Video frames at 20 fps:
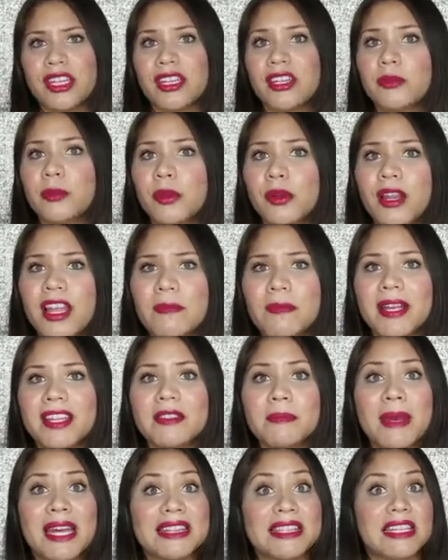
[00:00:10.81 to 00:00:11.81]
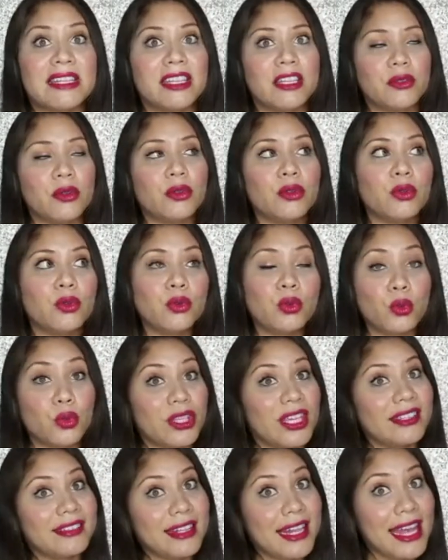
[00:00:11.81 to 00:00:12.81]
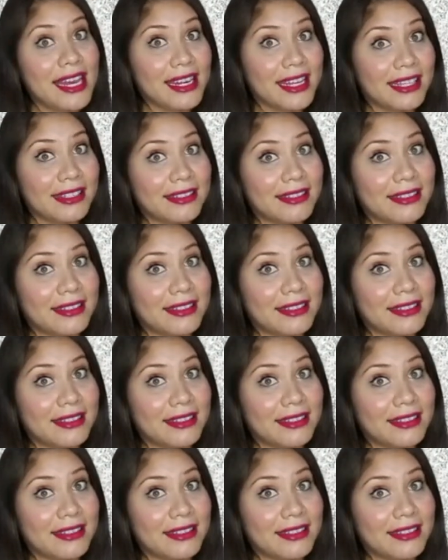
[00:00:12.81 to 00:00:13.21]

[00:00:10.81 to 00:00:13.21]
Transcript: you're just like me and